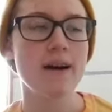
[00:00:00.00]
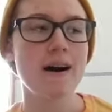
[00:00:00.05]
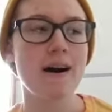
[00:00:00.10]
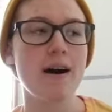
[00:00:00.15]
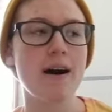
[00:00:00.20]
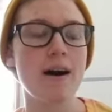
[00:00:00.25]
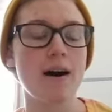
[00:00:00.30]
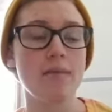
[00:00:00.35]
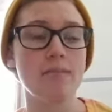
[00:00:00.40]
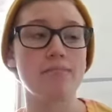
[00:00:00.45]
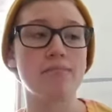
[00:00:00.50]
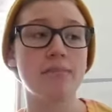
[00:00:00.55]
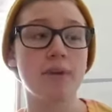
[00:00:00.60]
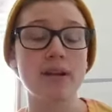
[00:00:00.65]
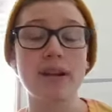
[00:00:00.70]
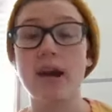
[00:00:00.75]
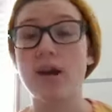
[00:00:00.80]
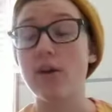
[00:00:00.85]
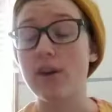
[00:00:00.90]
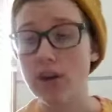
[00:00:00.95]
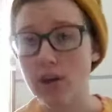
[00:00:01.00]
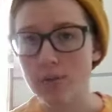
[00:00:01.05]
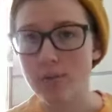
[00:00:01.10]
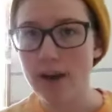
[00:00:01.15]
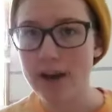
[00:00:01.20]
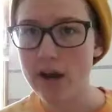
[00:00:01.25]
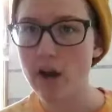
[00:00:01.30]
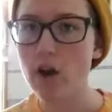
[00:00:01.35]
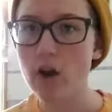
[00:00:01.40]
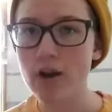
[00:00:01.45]
but now I go
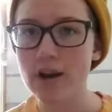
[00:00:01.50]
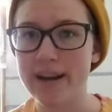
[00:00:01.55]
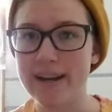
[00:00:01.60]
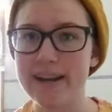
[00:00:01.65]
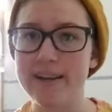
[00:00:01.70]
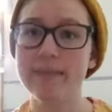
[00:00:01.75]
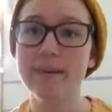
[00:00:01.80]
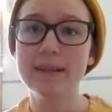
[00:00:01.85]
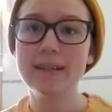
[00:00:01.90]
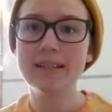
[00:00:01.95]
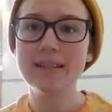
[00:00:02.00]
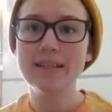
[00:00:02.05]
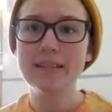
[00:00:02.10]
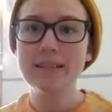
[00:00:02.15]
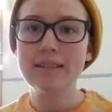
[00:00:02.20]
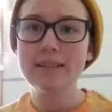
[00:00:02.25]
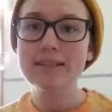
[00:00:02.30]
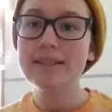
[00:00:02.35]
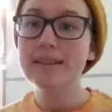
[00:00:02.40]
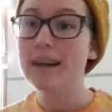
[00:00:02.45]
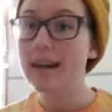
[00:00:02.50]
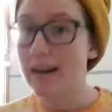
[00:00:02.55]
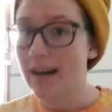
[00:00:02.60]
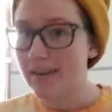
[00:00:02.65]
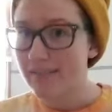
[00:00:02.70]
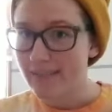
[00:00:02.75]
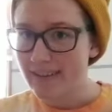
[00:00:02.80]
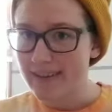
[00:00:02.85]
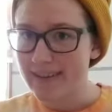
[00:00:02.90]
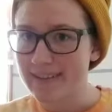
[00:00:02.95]
by Ari,
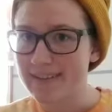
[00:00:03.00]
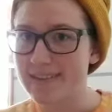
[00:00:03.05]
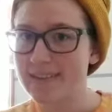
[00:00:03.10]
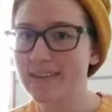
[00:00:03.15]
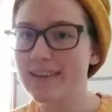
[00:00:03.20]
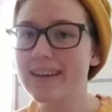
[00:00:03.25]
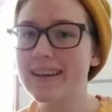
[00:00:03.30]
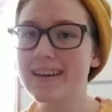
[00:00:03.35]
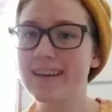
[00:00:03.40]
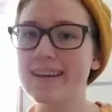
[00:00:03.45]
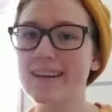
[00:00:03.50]
obviously.